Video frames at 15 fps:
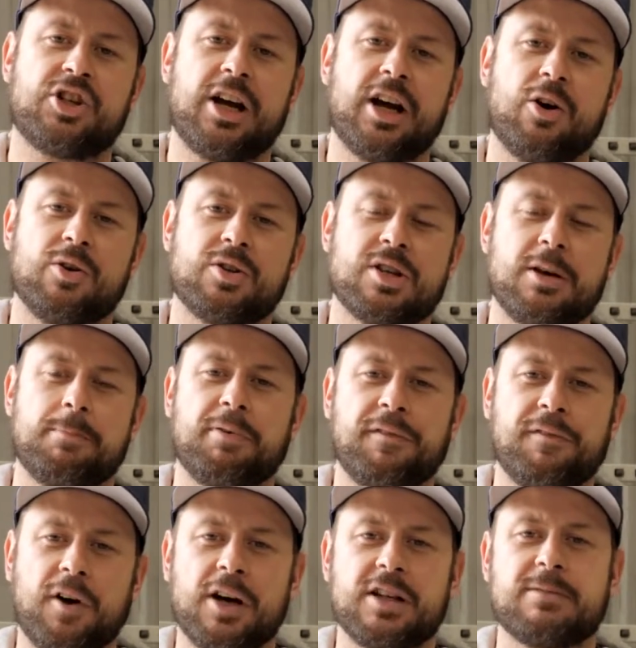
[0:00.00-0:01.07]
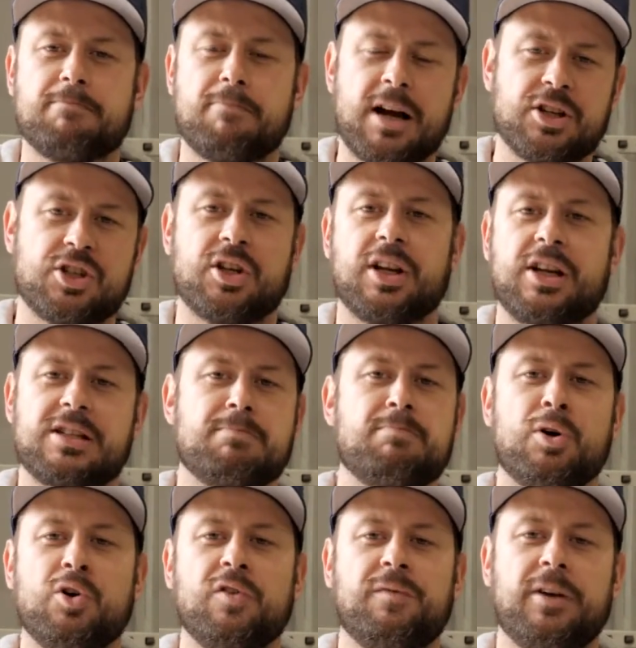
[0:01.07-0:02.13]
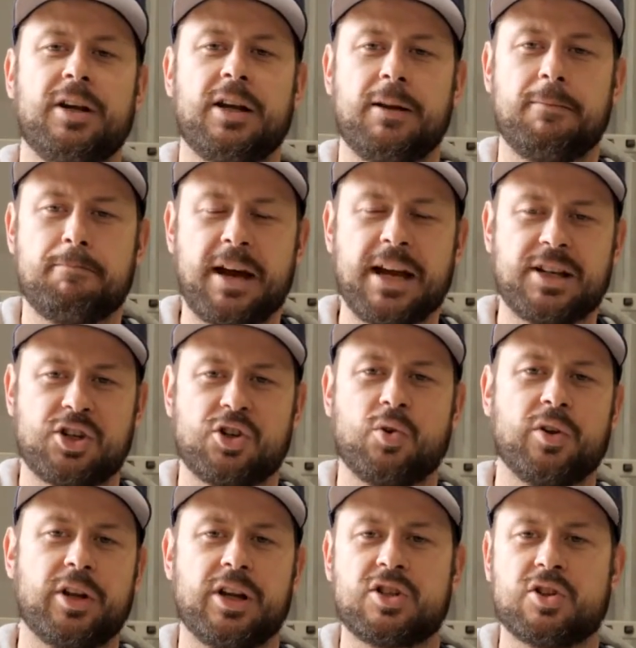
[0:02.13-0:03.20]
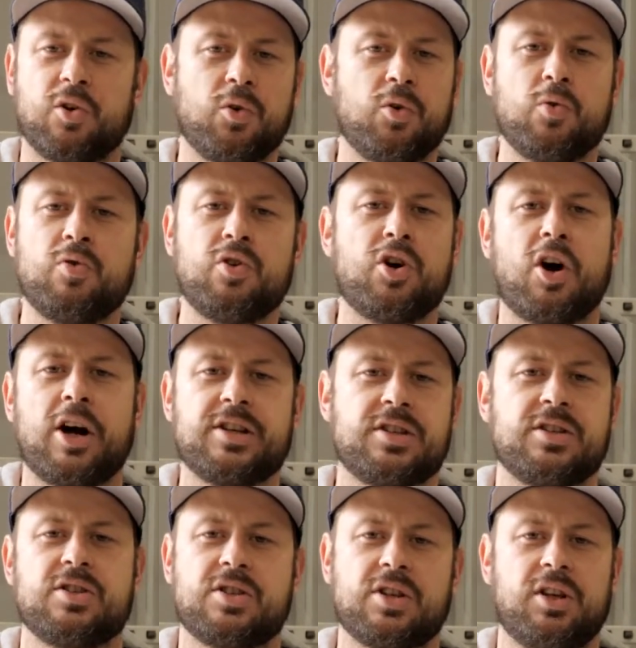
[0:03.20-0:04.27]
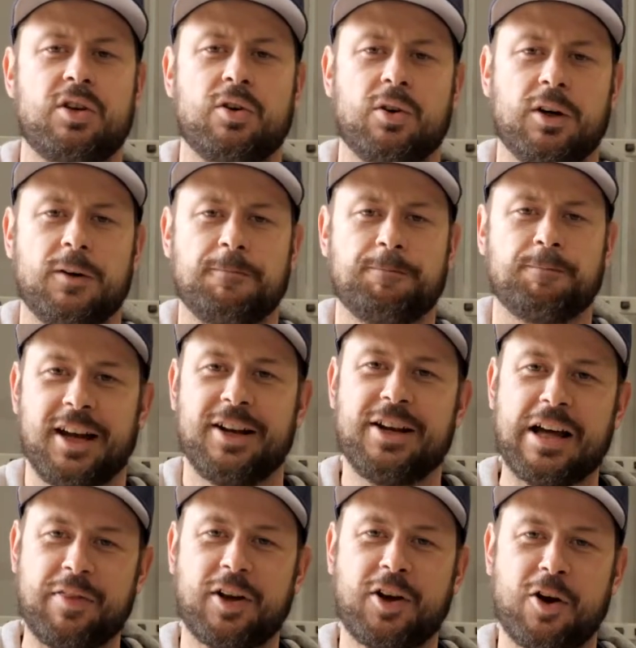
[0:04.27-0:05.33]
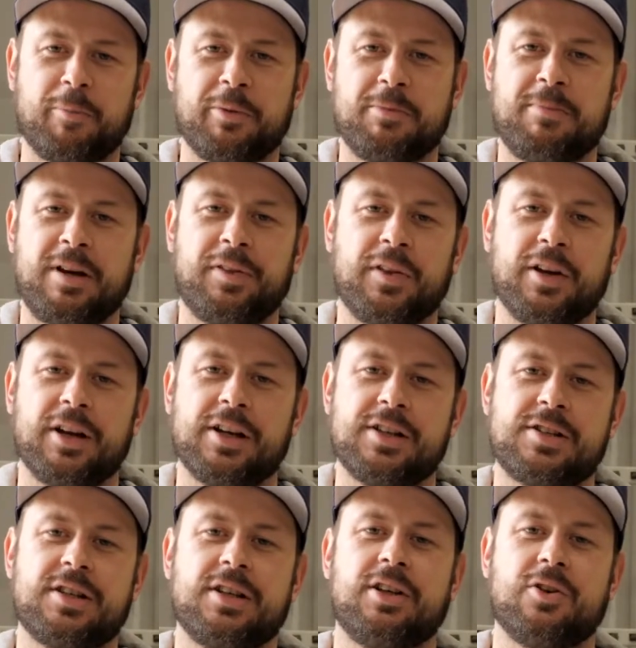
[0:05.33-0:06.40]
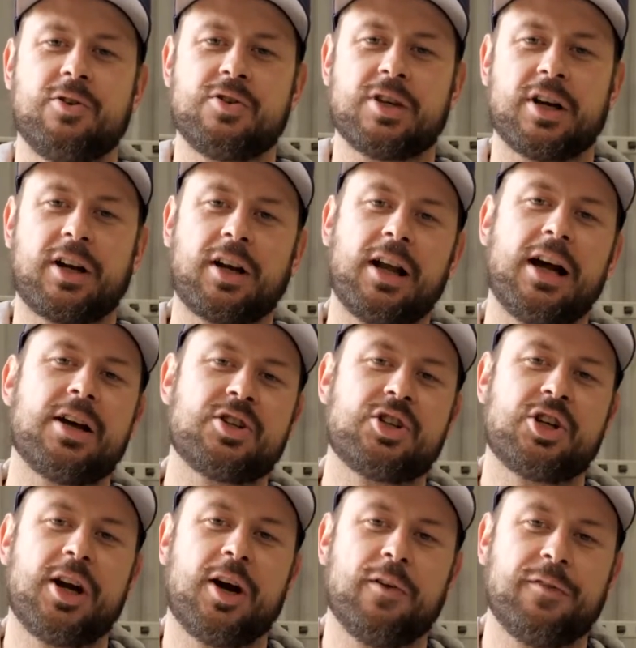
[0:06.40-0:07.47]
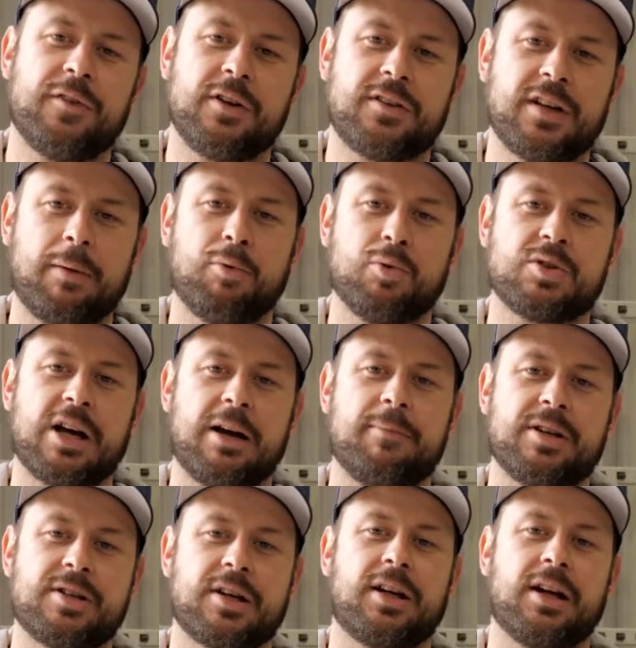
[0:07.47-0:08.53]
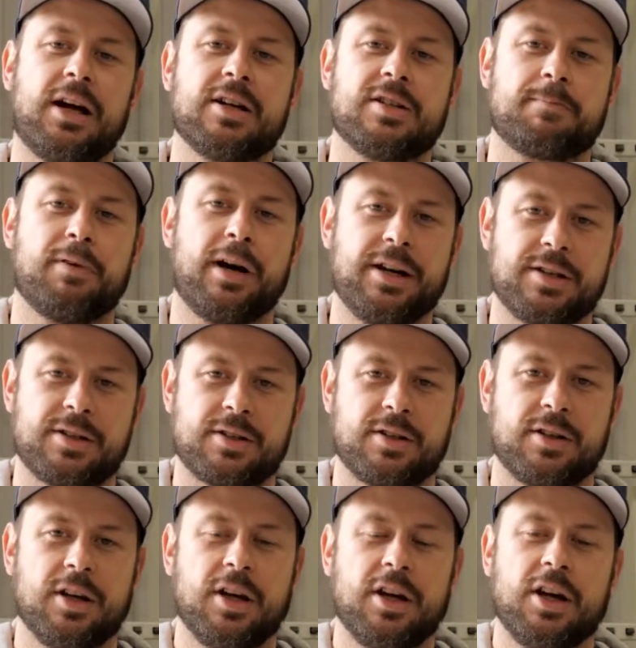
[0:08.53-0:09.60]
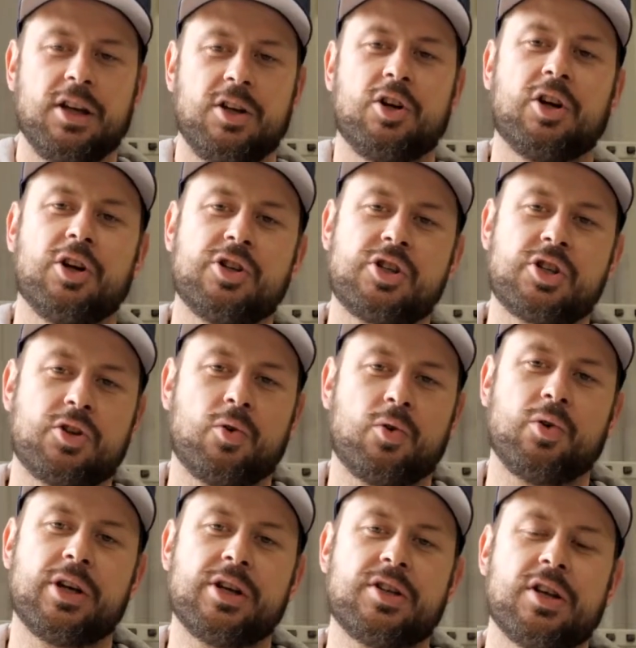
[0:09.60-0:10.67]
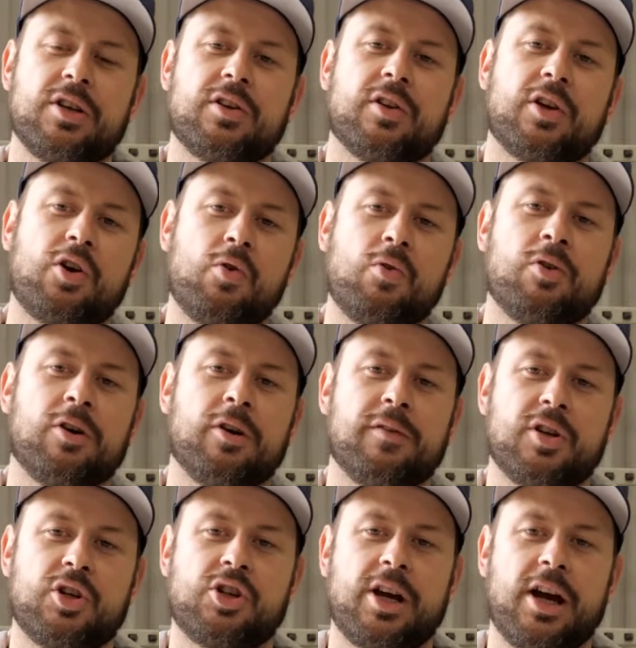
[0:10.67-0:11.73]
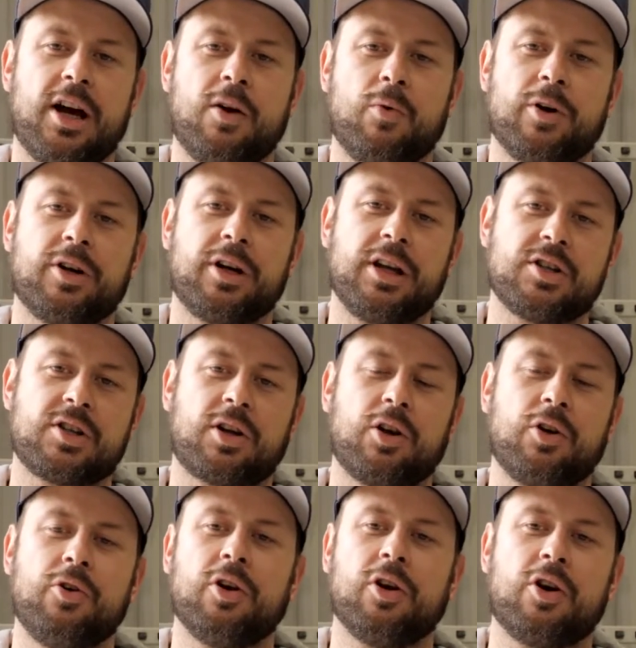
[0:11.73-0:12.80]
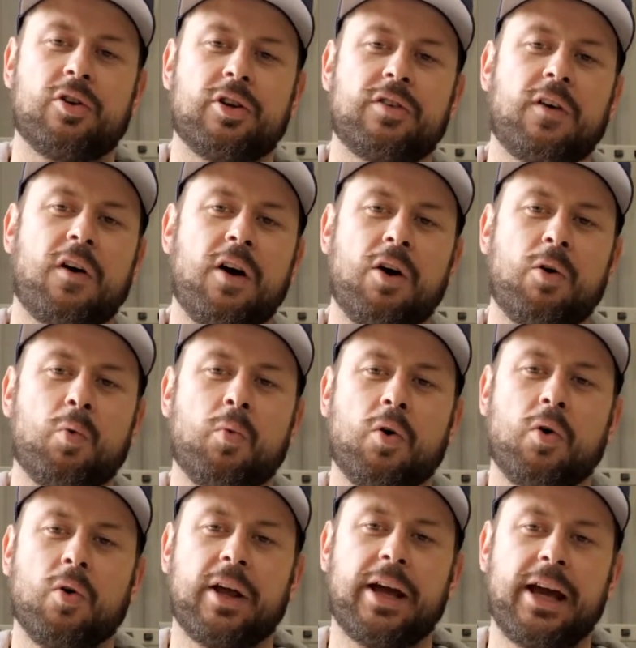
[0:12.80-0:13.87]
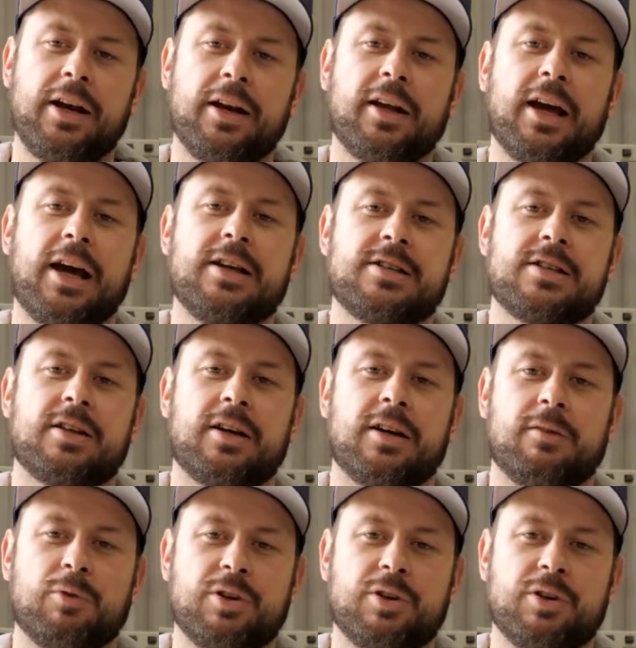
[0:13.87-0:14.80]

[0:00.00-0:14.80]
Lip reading: showers, it provides much less movement and makes sure that it's all nice and secure. Another common method is to use a glass shelf that doubles up as a glass brace. You can install this into the corner of the shower where it gets glued along the tiled wall and against the